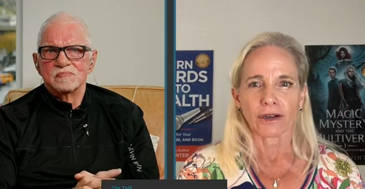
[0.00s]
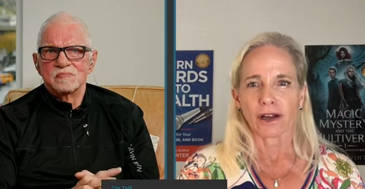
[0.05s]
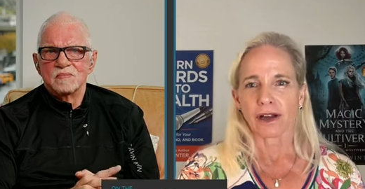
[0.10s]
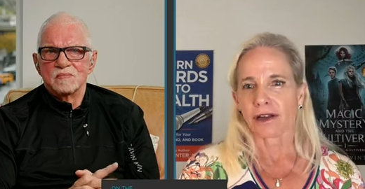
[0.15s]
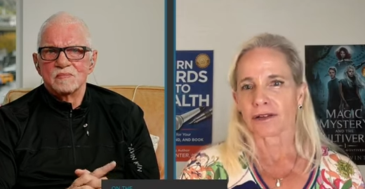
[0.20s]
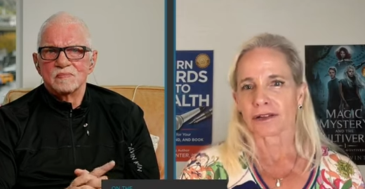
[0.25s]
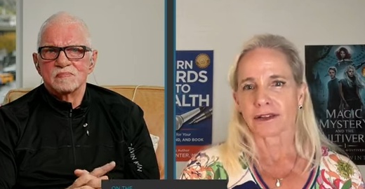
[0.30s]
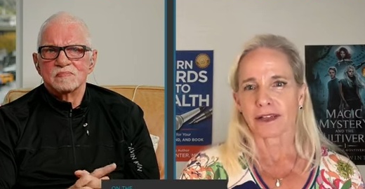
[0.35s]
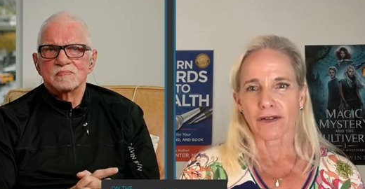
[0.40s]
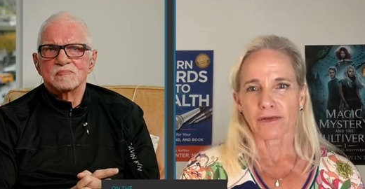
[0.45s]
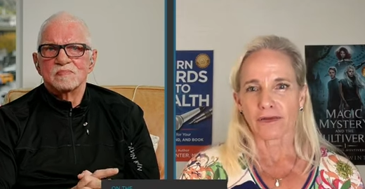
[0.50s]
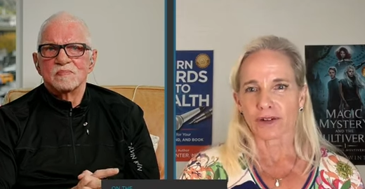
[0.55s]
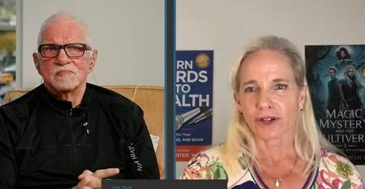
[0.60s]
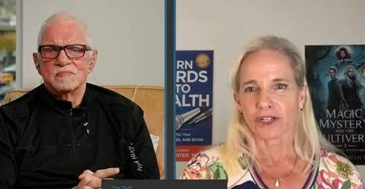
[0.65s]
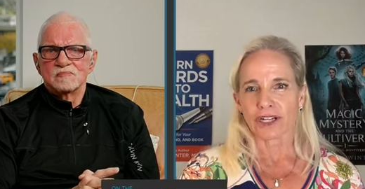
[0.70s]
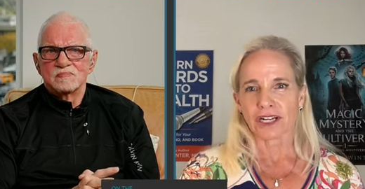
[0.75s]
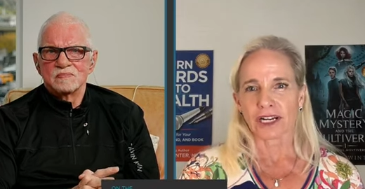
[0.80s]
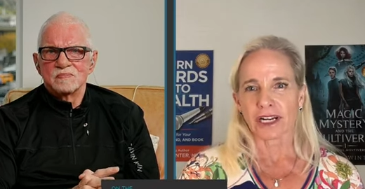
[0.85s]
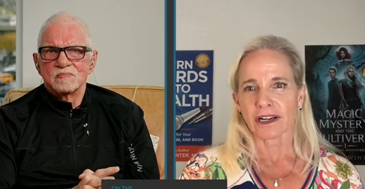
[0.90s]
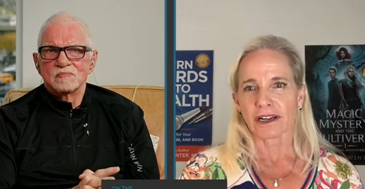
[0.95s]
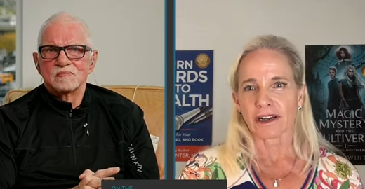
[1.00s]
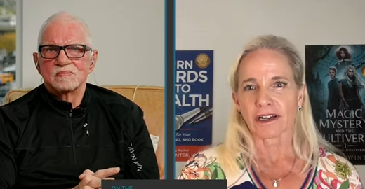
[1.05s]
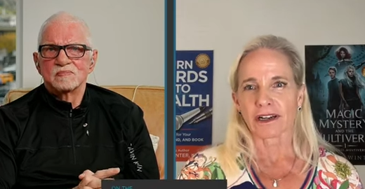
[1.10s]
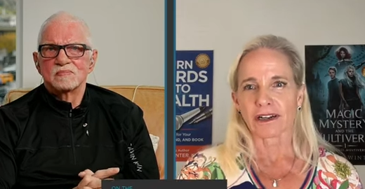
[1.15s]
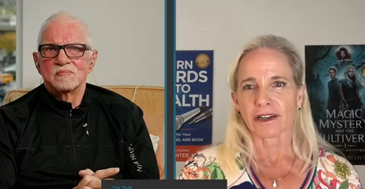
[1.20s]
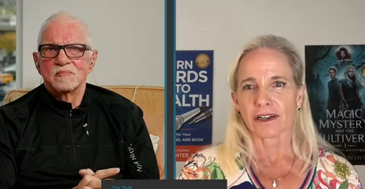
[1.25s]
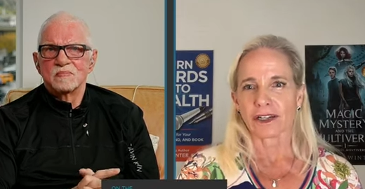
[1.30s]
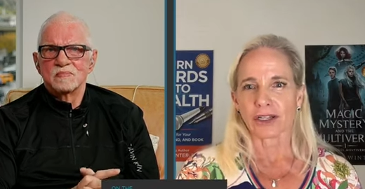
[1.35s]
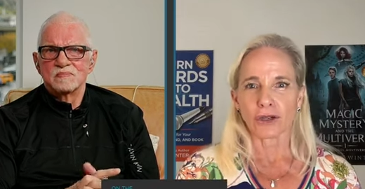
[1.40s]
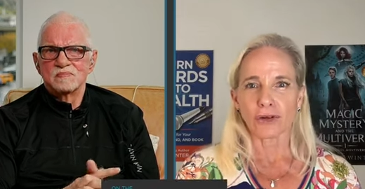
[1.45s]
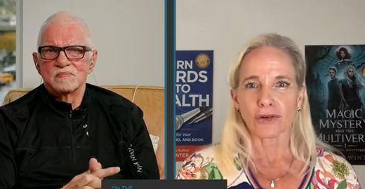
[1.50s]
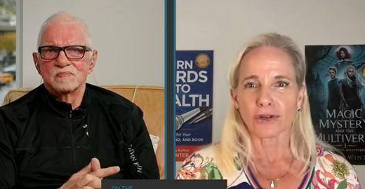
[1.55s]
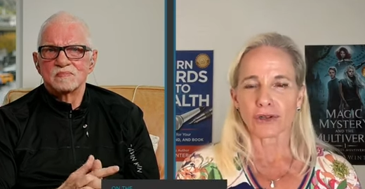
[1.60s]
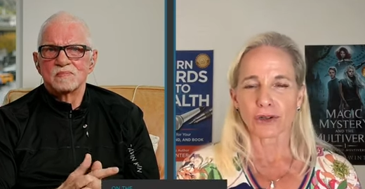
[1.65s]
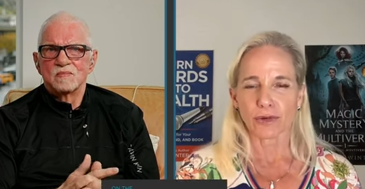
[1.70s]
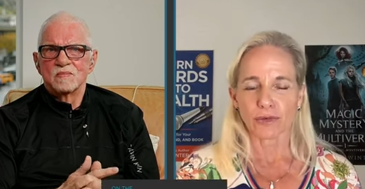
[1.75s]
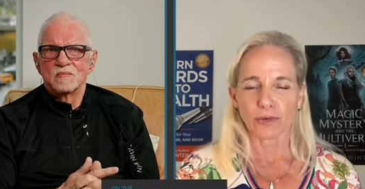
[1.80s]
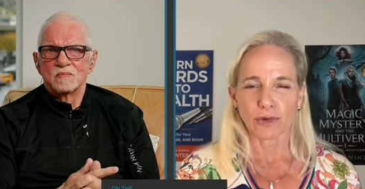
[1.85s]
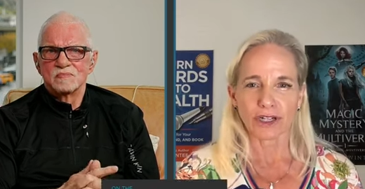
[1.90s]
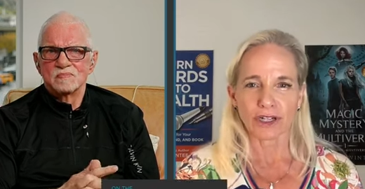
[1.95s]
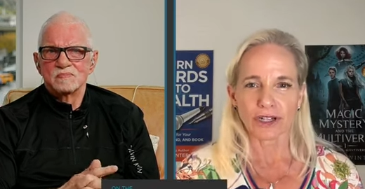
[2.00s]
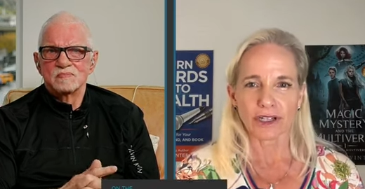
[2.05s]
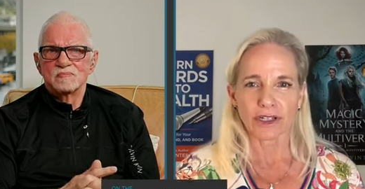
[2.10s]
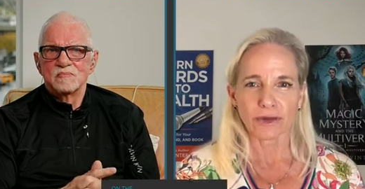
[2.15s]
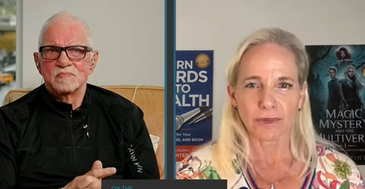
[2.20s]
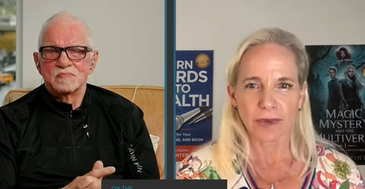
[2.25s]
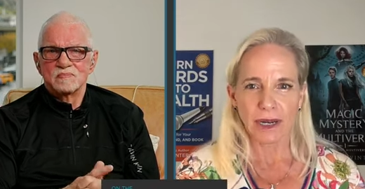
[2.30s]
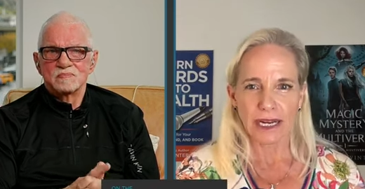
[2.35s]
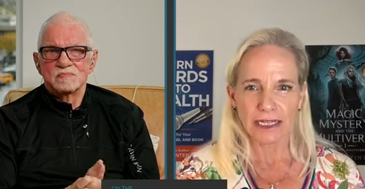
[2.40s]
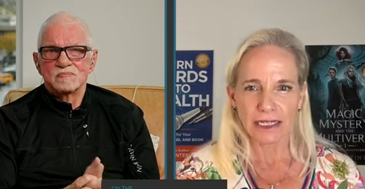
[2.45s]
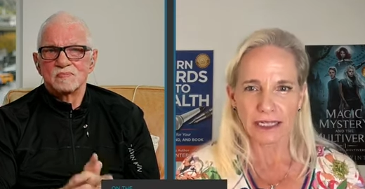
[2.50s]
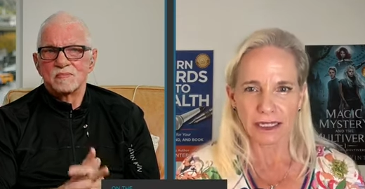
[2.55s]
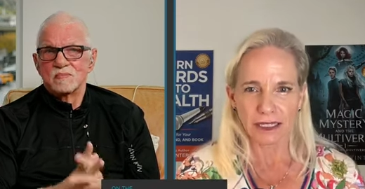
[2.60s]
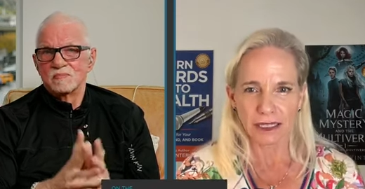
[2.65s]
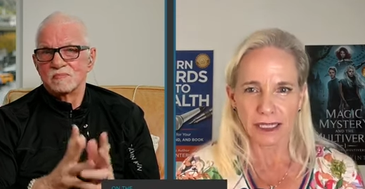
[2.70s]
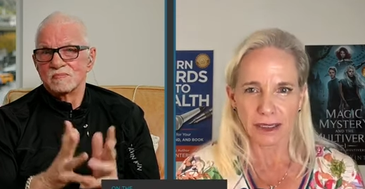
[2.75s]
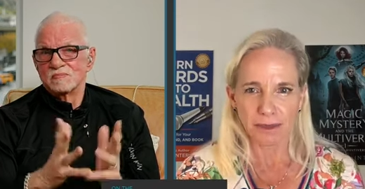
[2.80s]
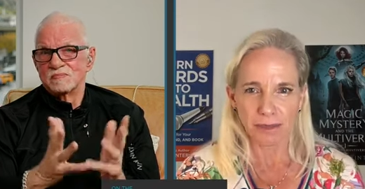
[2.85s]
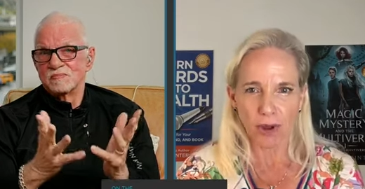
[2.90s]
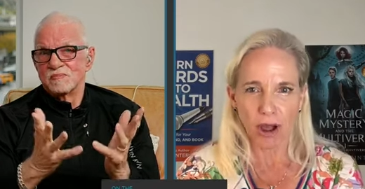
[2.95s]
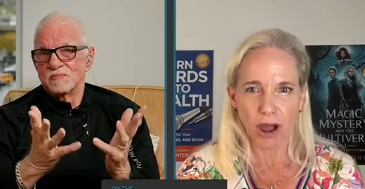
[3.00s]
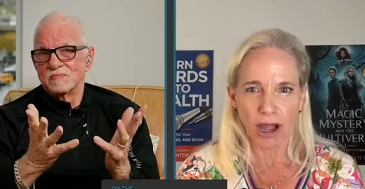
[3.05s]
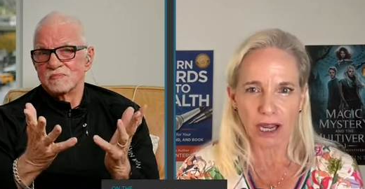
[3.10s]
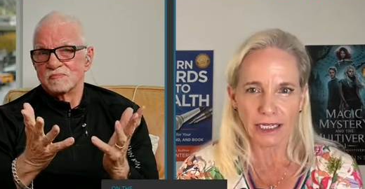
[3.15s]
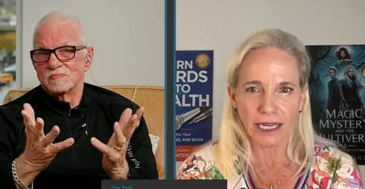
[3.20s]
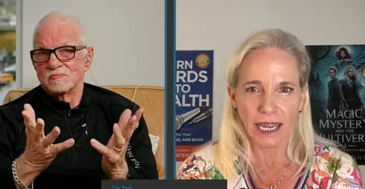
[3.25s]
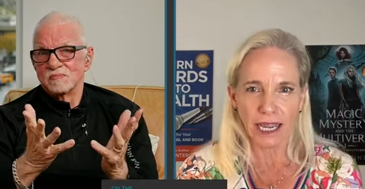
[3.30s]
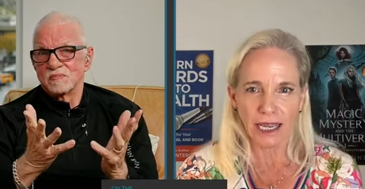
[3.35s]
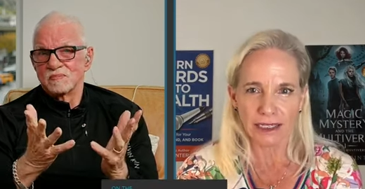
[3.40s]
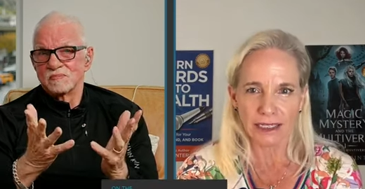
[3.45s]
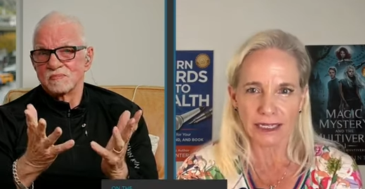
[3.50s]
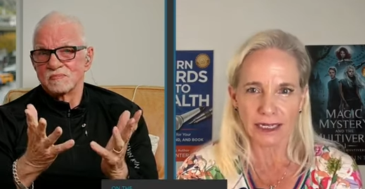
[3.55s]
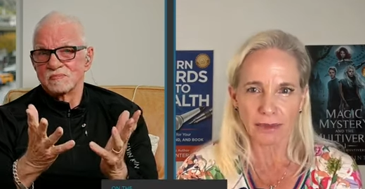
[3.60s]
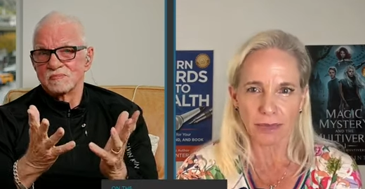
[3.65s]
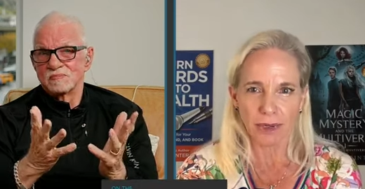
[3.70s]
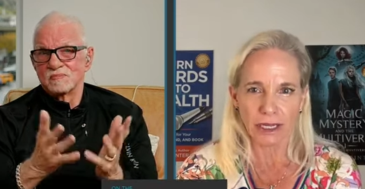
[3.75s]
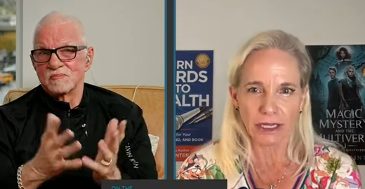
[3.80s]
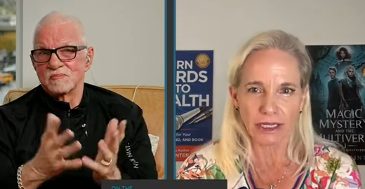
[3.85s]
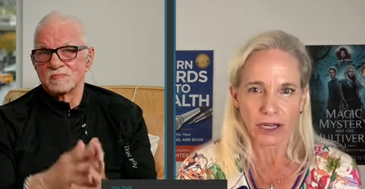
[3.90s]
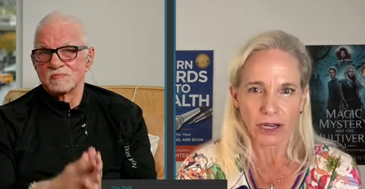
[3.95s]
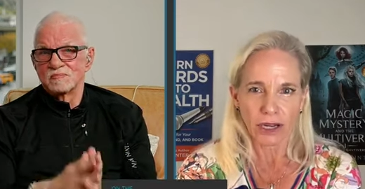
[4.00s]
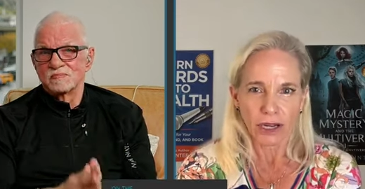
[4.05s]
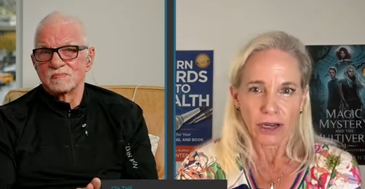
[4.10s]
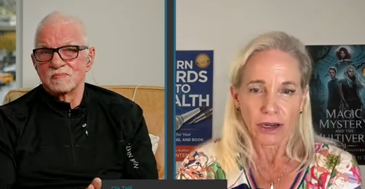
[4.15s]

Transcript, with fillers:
Speaker 1: uh, leveraging YouTube, which is basically podcasting, but